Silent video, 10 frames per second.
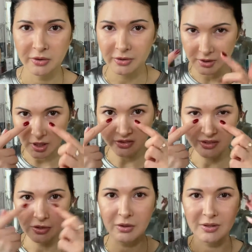There's
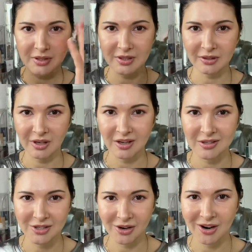nothing to conceal
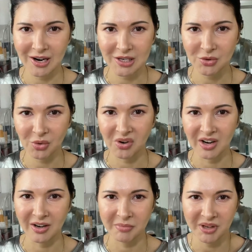under eyes
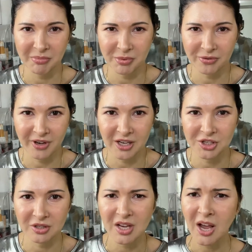or
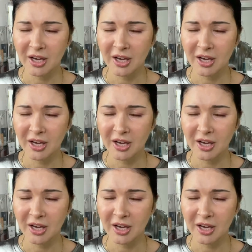imperfections.